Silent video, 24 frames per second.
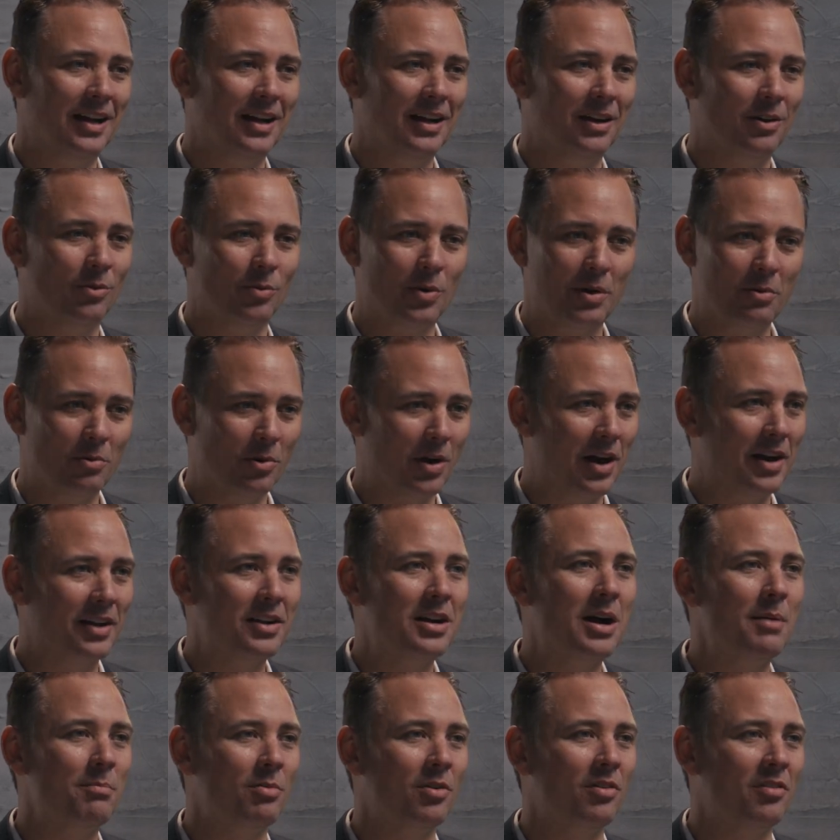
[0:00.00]
we were at a
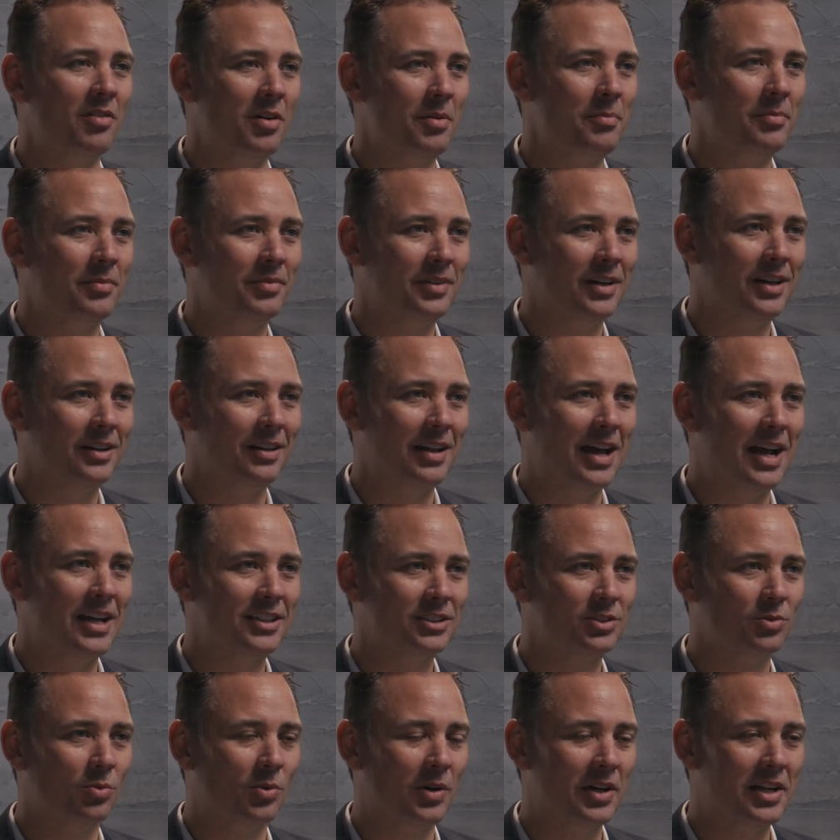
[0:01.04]
couple of them in the last
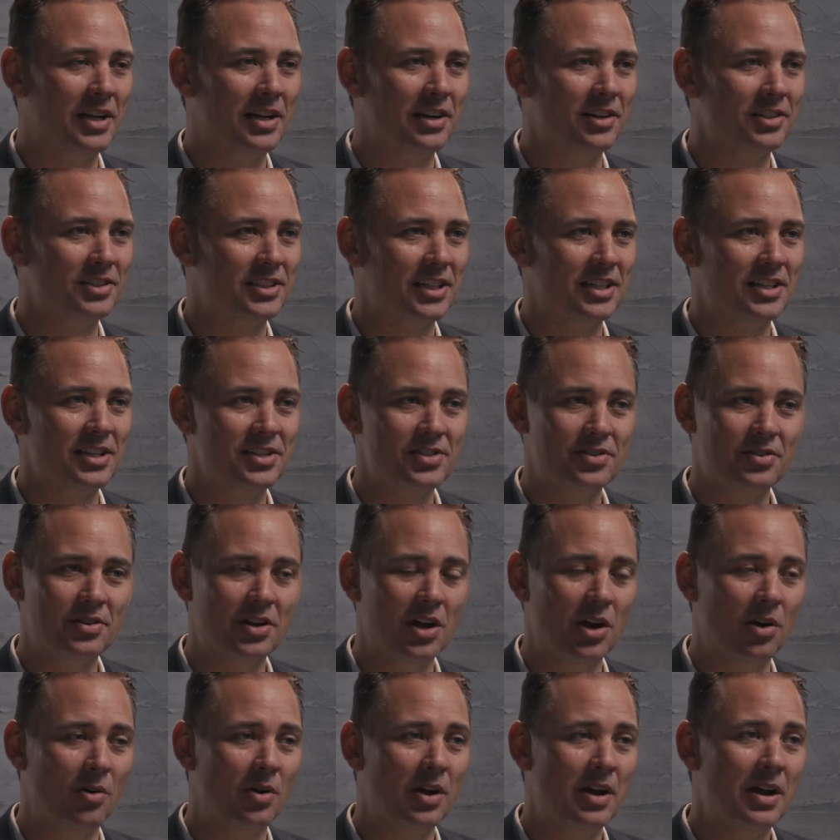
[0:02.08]
20 years. And as you
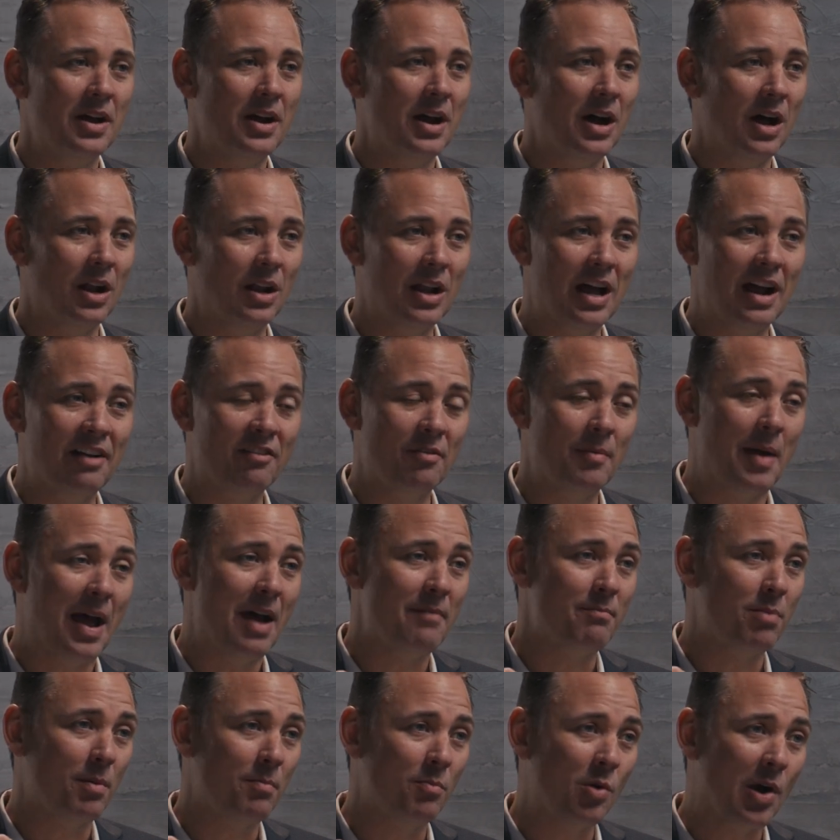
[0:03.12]
know, a lot of them have
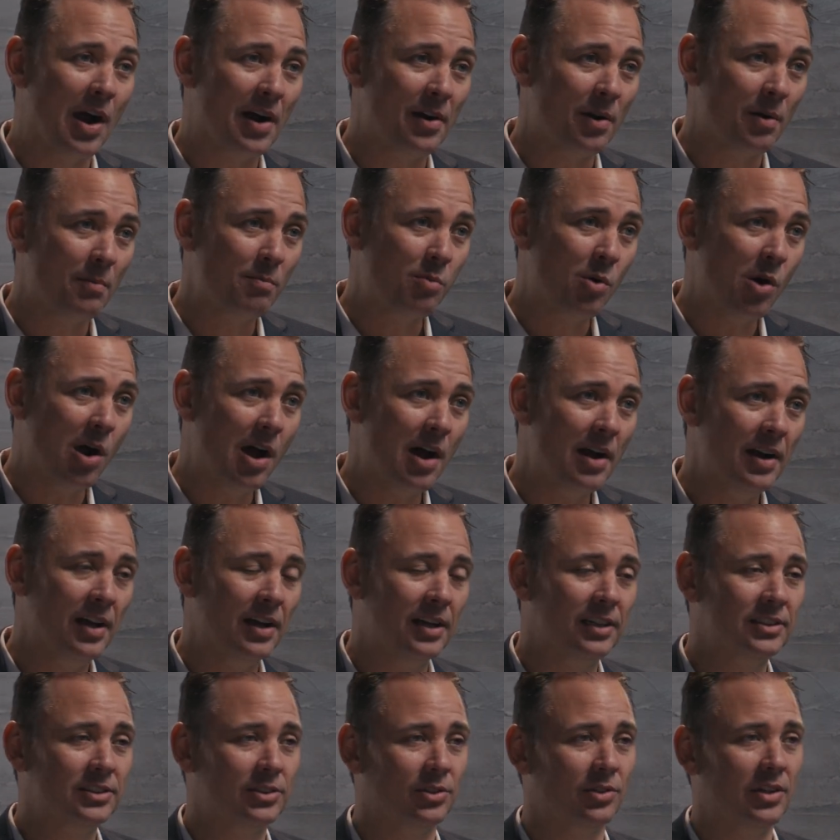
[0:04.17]
proprietary
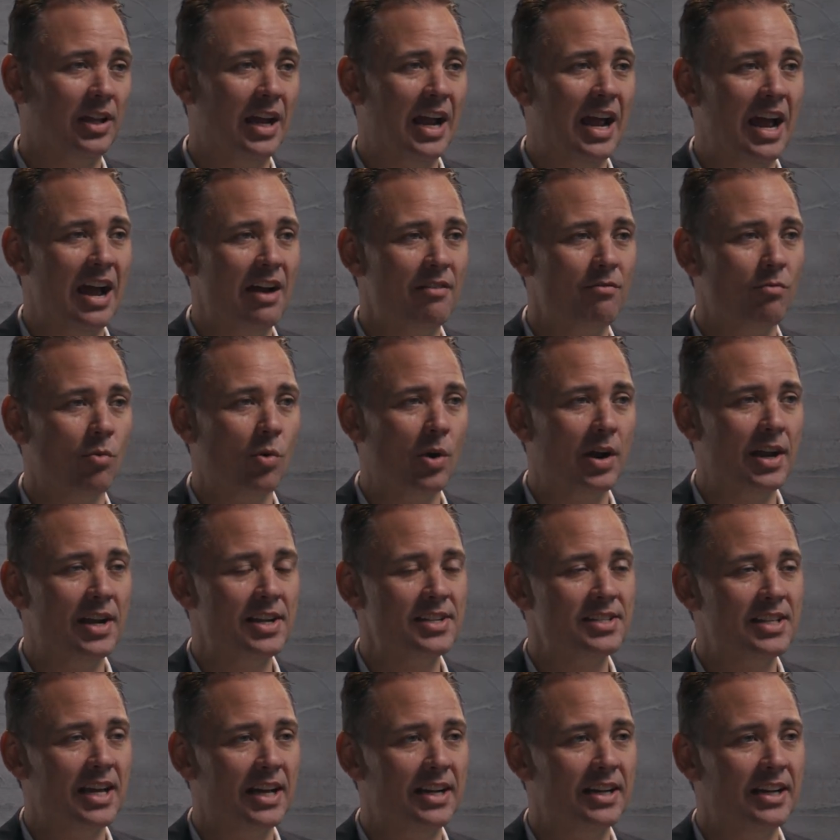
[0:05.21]
products or they have ways
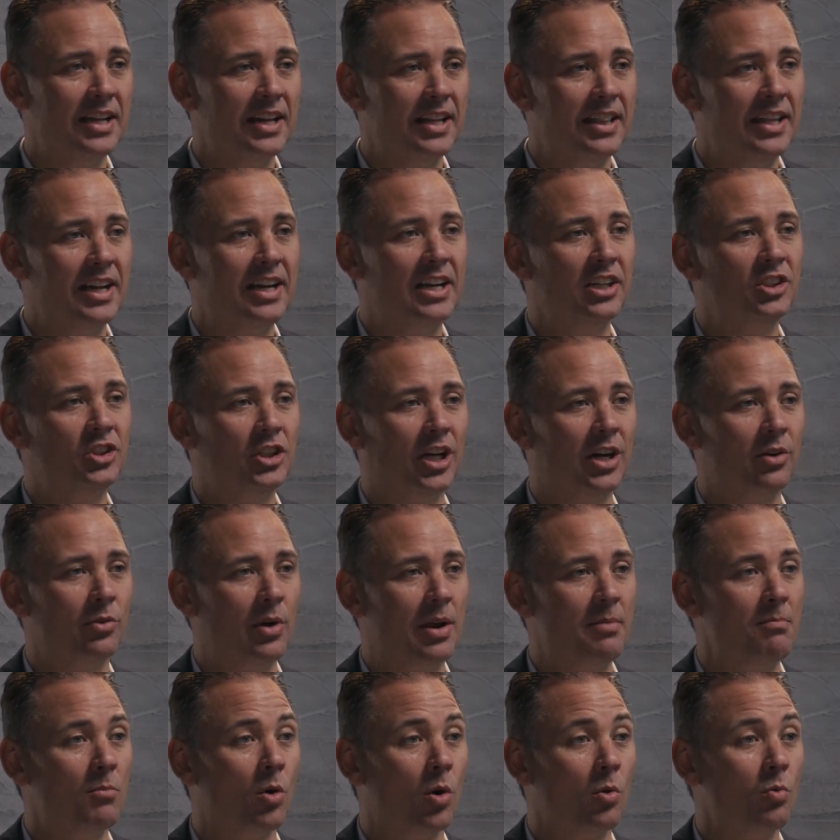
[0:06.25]
that they can
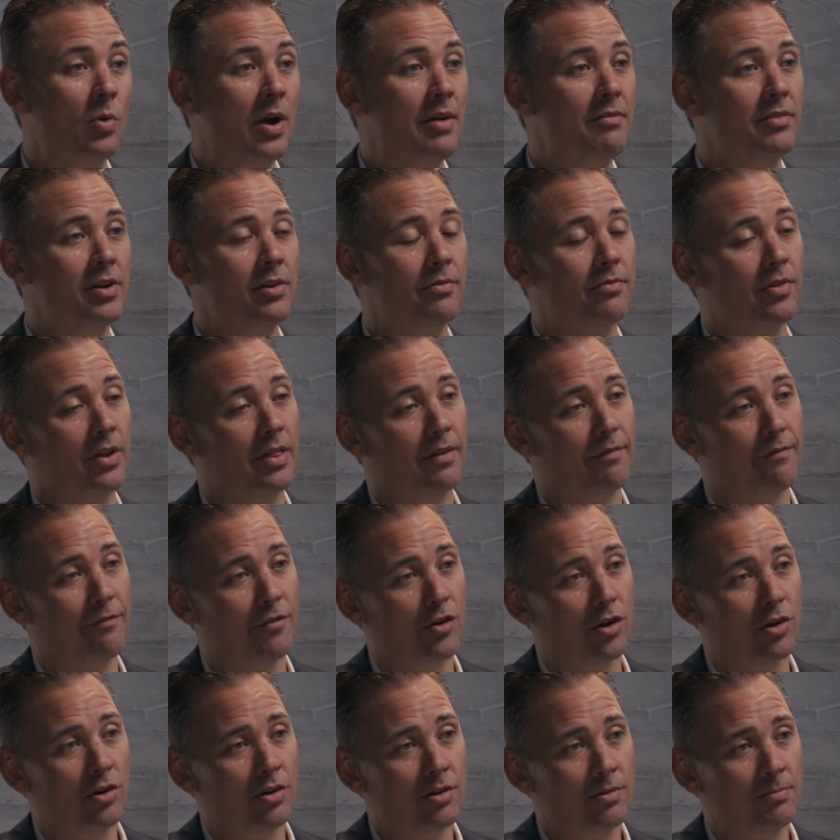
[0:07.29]
generate more revenue for the
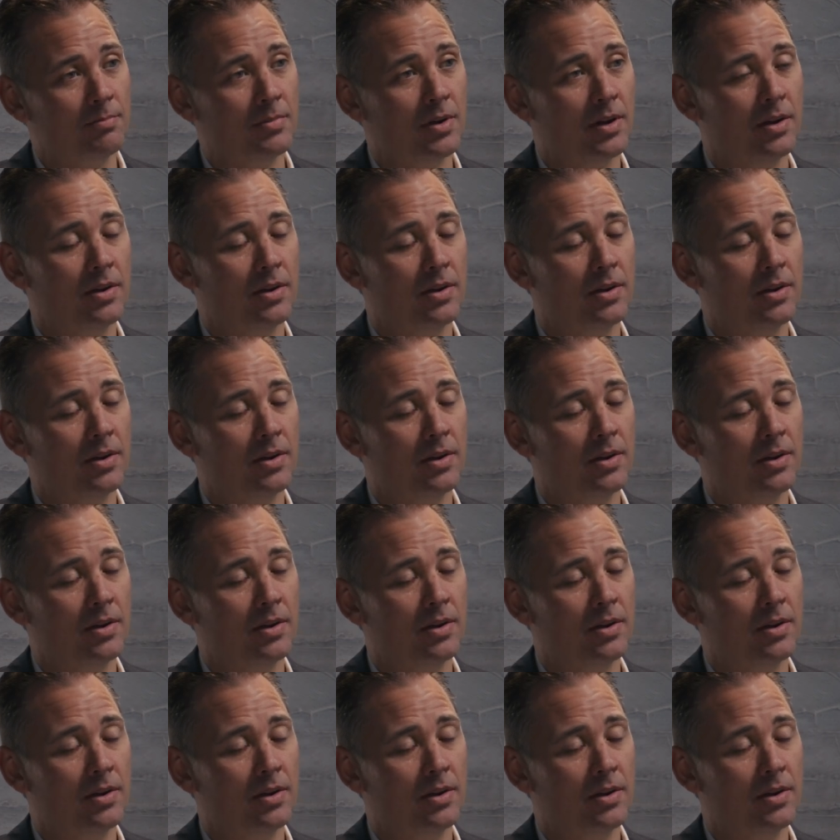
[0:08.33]
firm